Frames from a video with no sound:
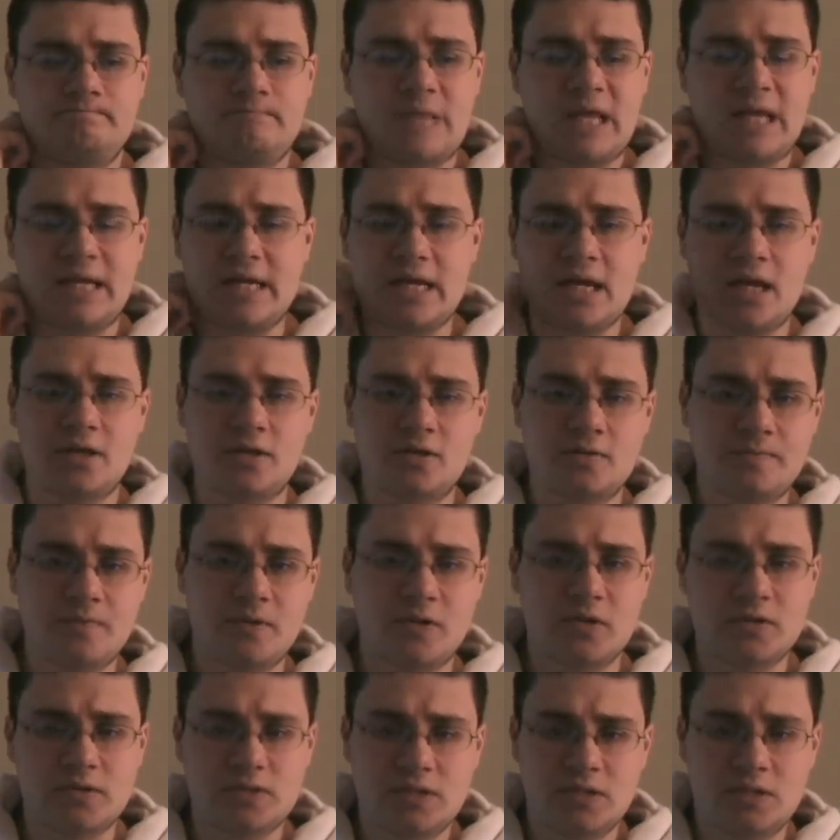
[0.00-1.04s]
Any other
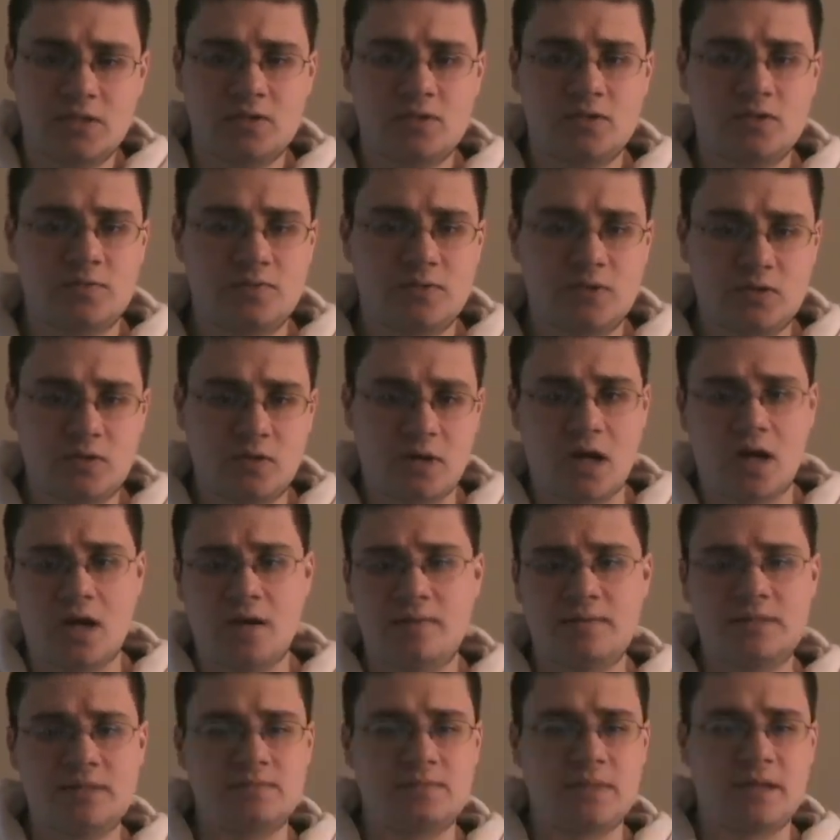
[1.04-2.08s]
person who
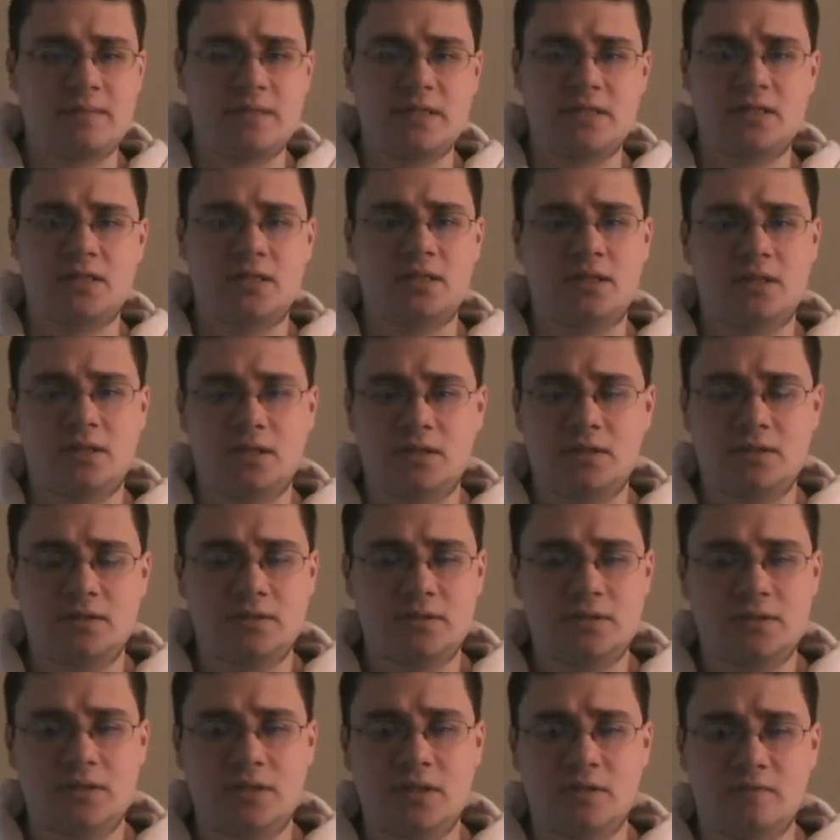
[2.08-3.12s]
subscribes maybe to
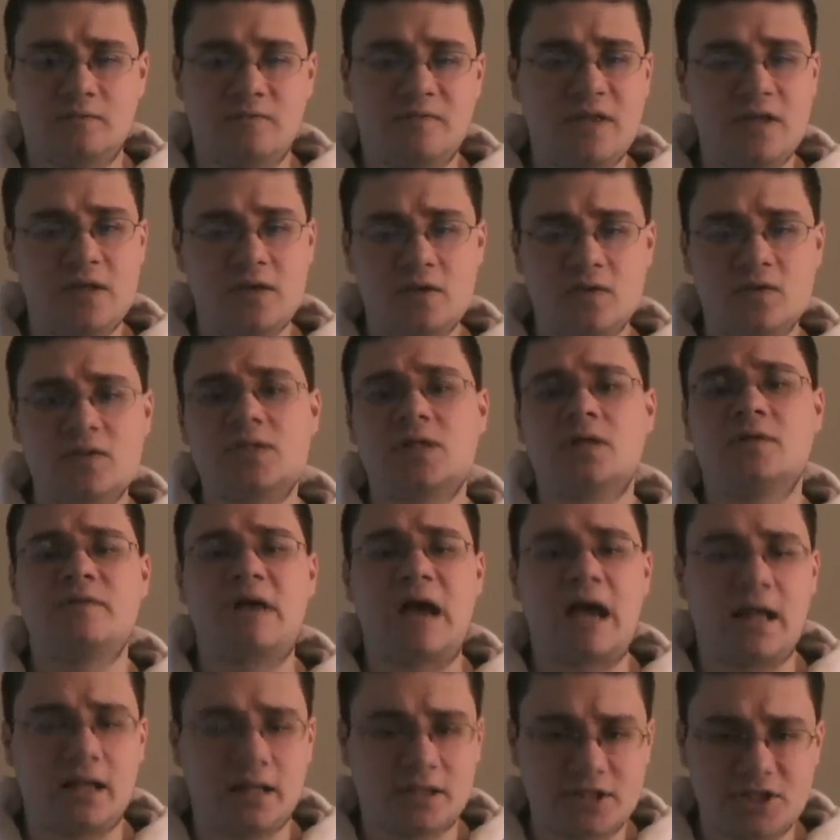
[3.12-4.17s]
the views of
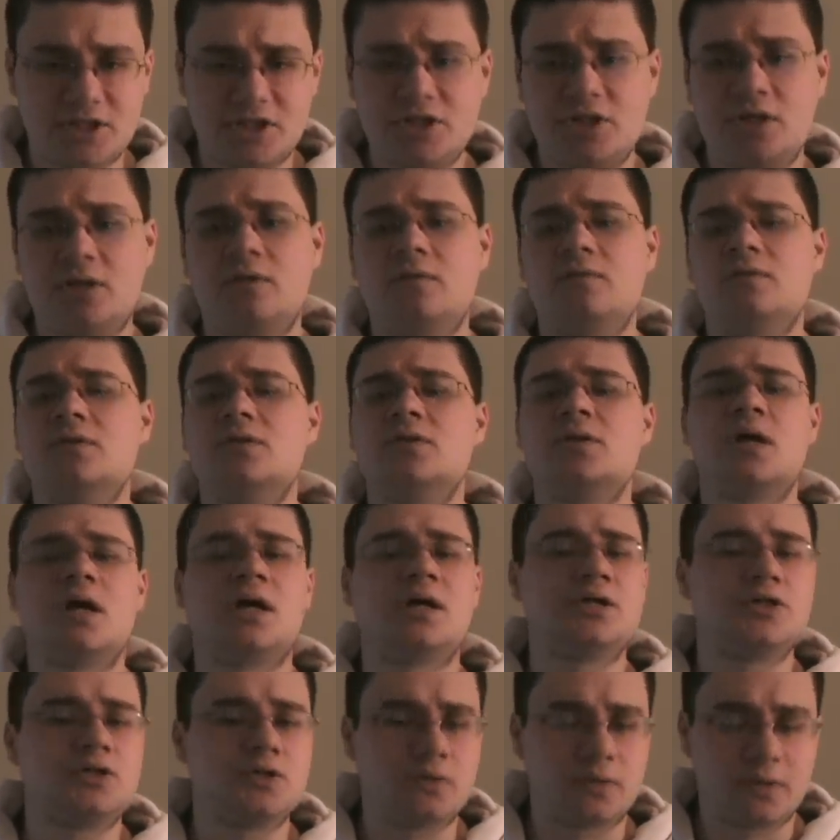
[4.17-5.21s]
Alex Jones,
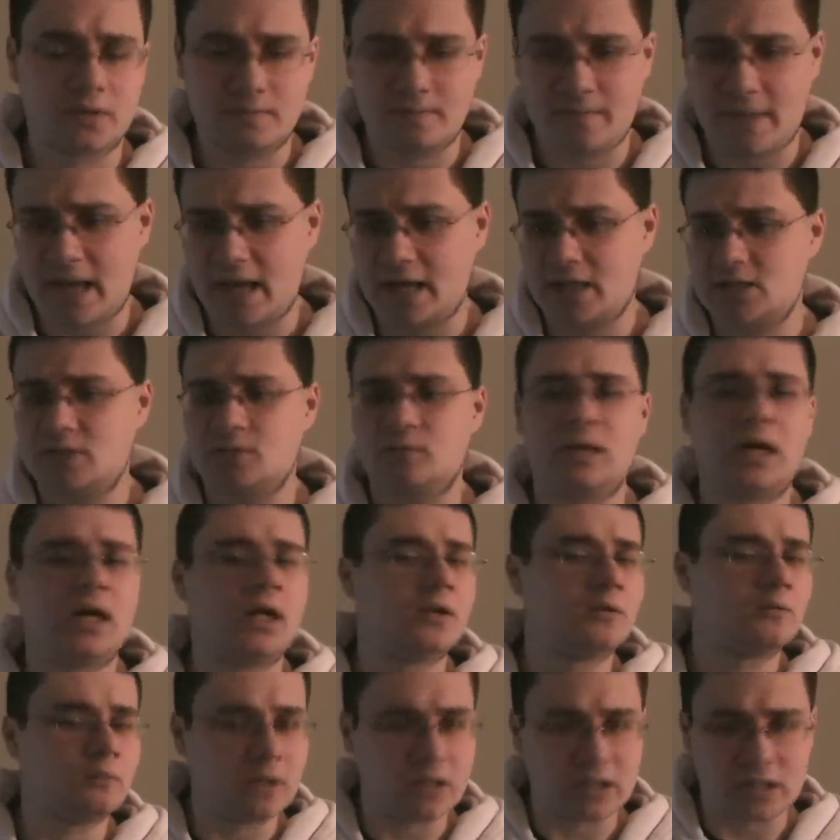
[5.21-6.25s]
Jordan
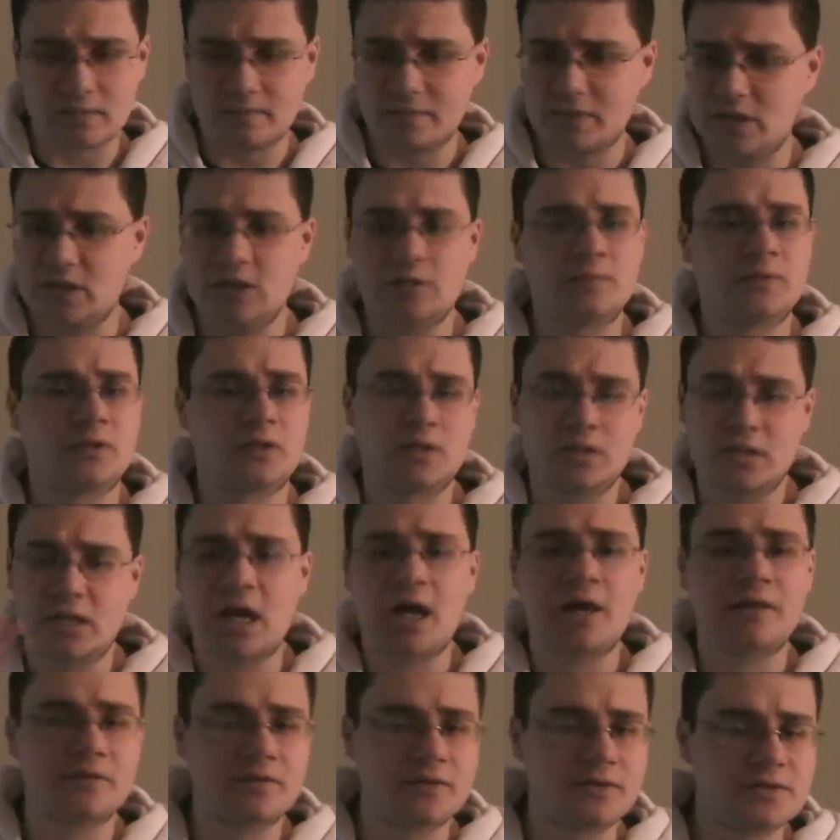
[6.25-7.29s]
Maxwell, William Cooper, and
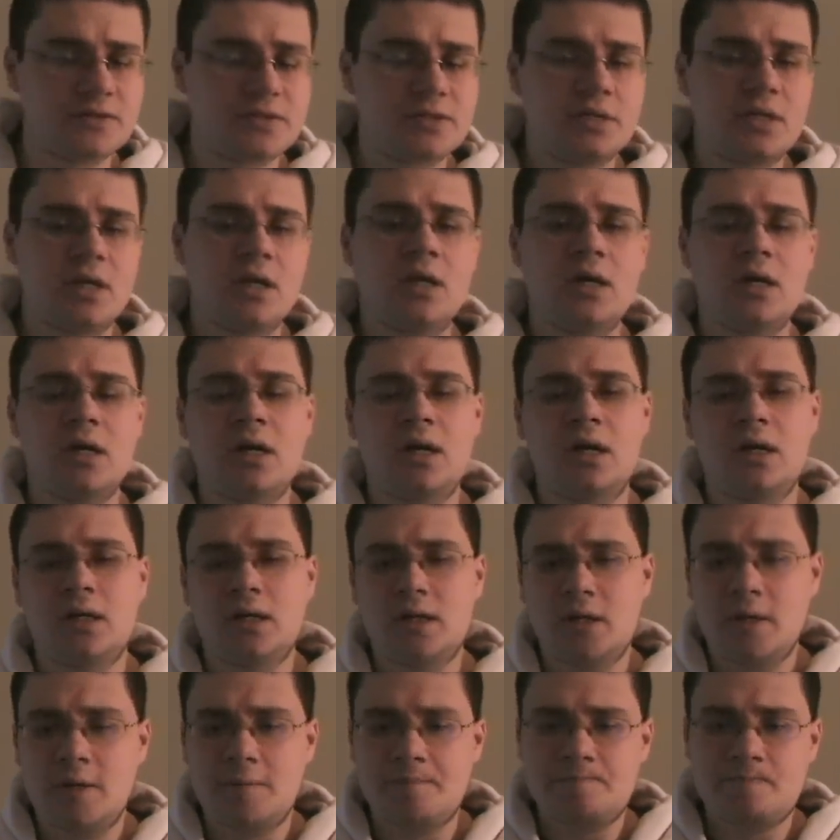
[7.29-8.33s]
others,
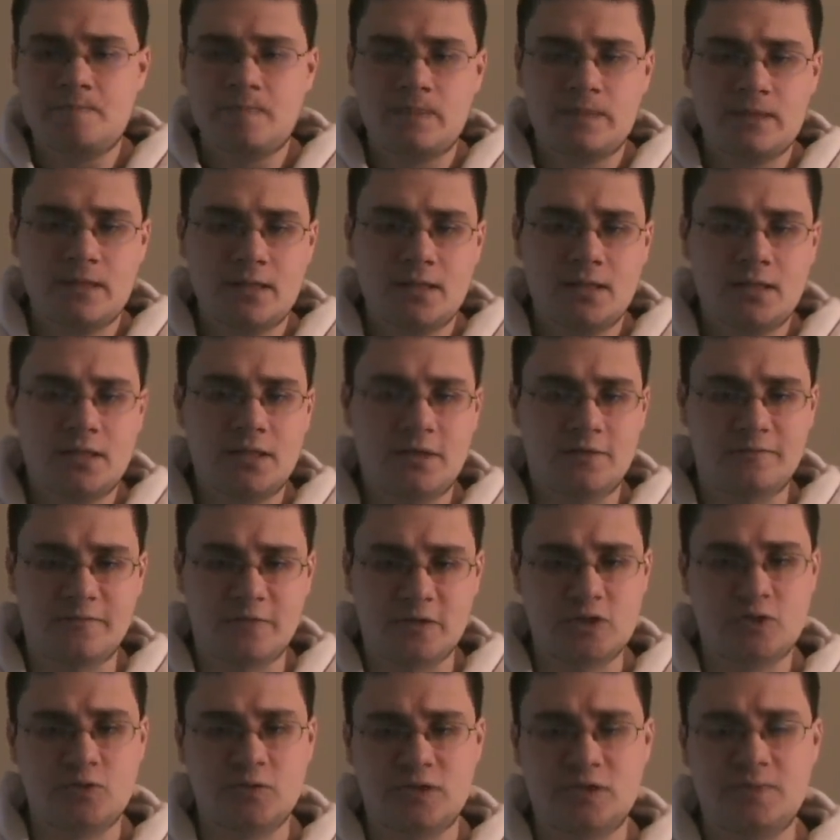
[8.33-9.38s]
their
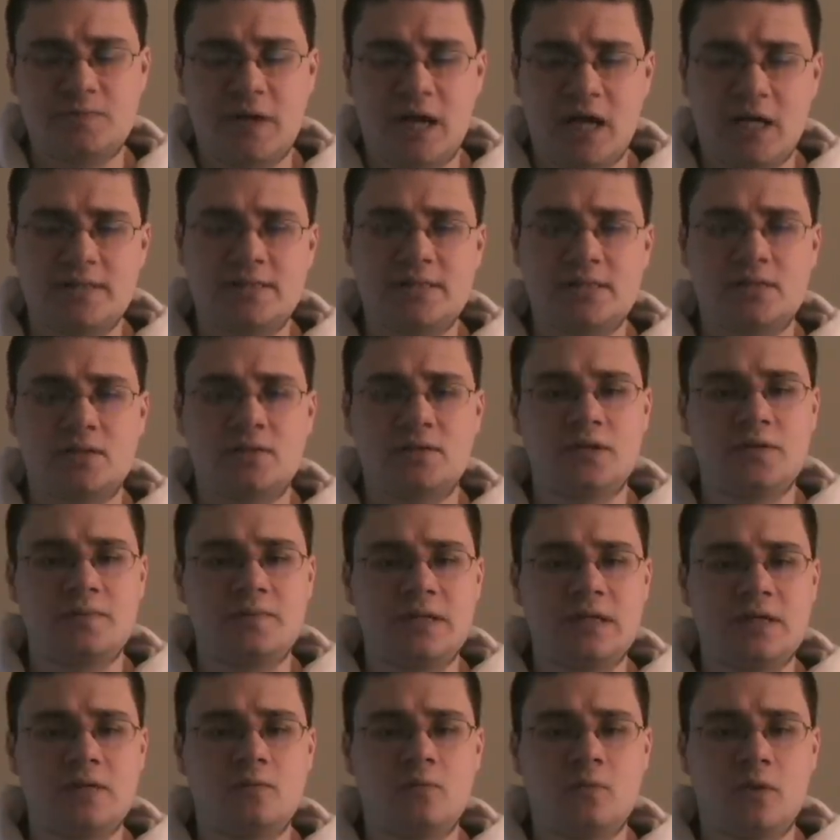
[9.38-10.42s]
first response is going to
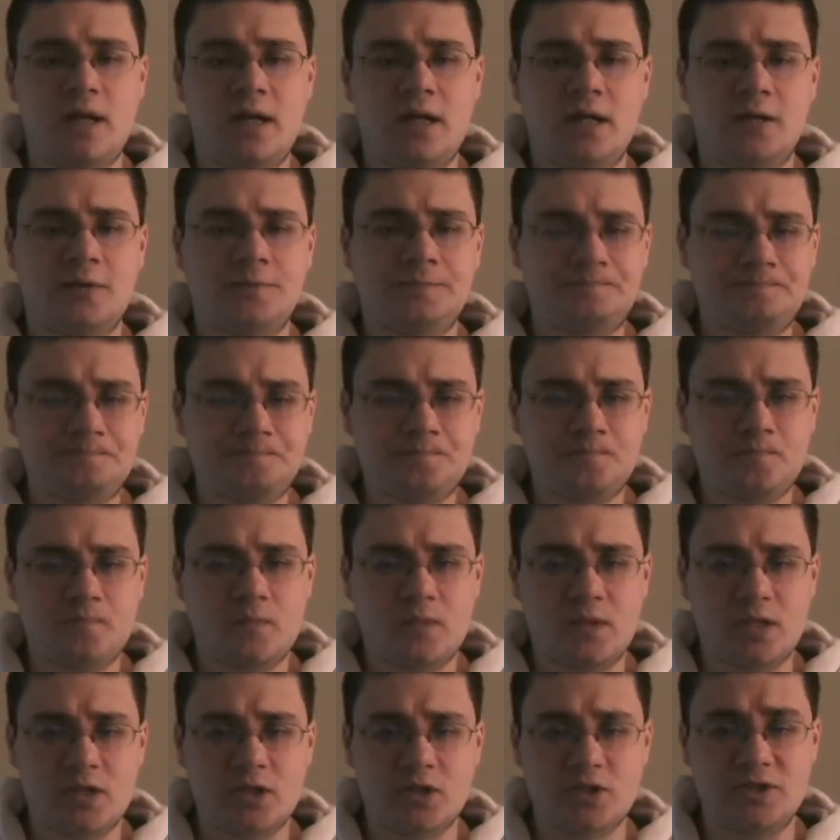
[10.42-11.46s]
be, well,
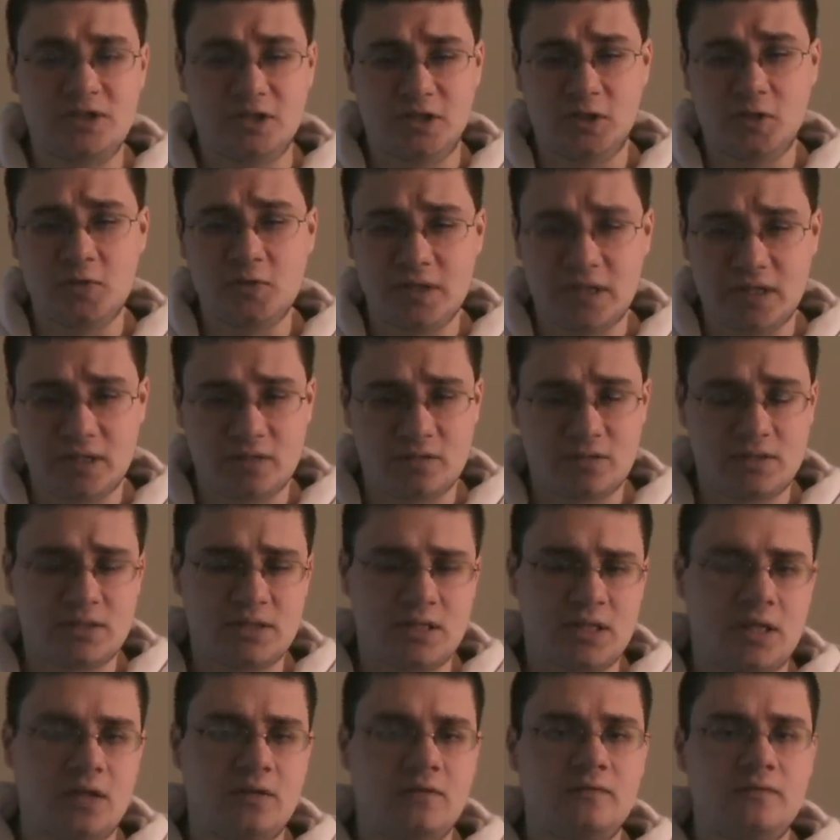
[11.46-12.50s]
you're deluding
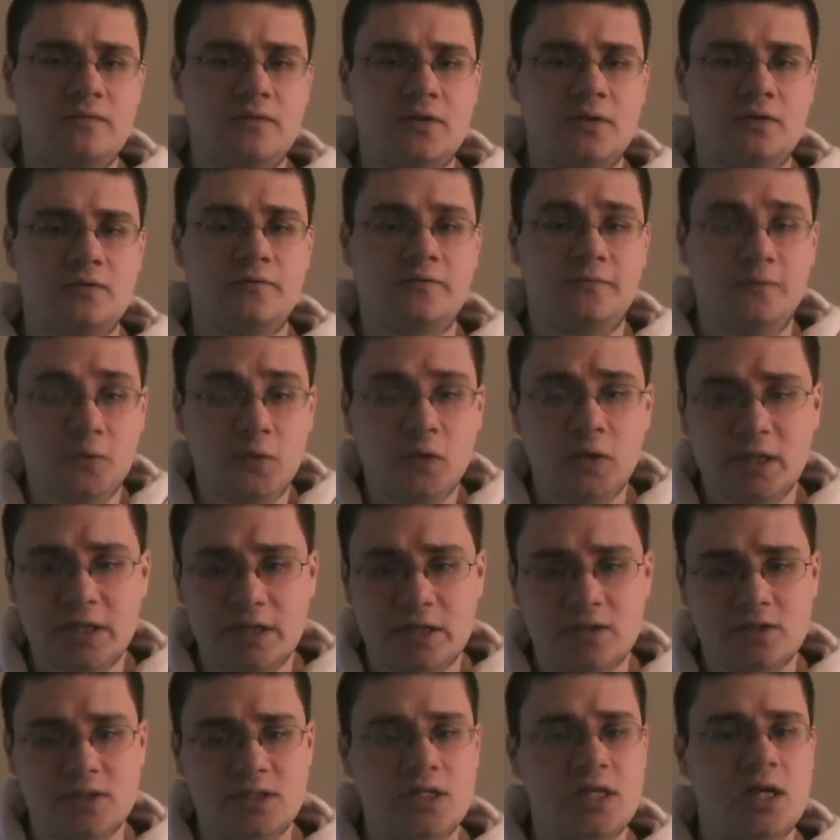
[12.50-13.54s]
yourself, you're fooling
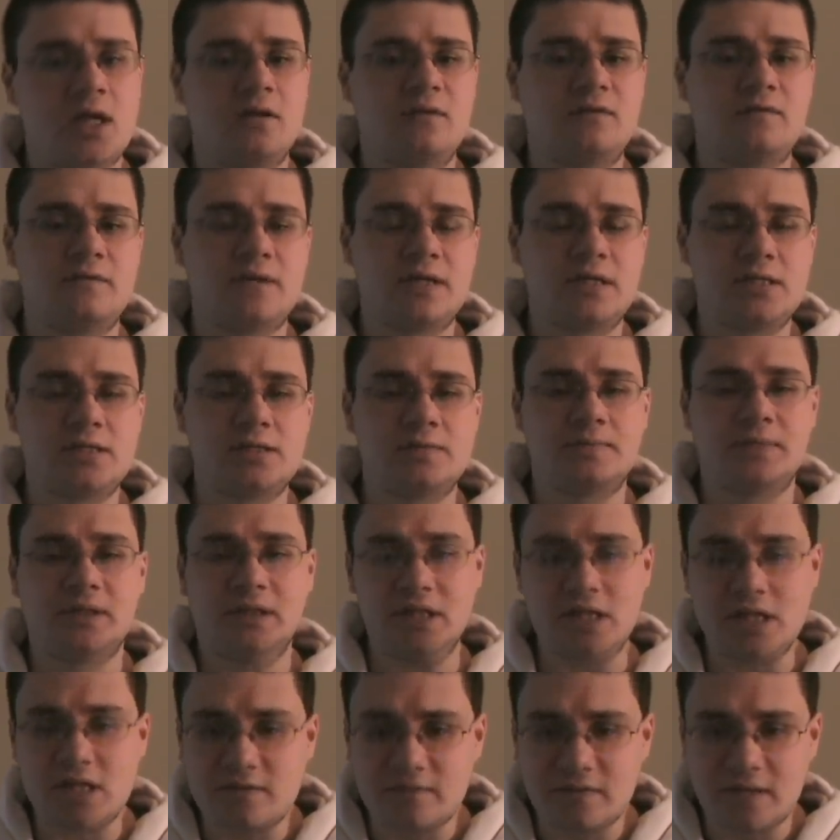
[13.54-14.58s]
yourself into
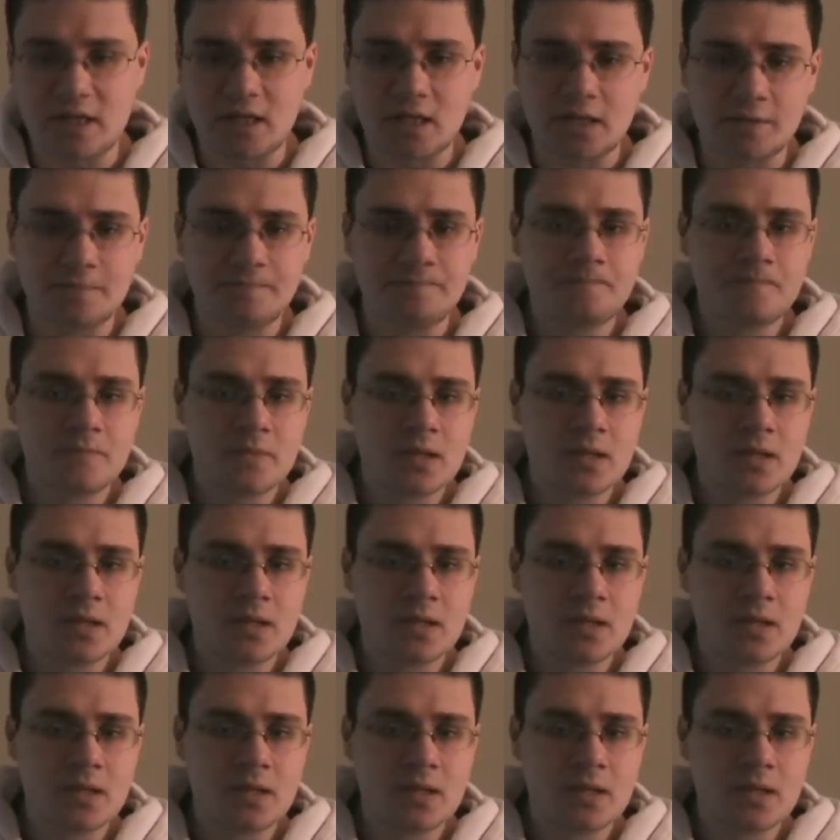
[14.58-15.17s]
believing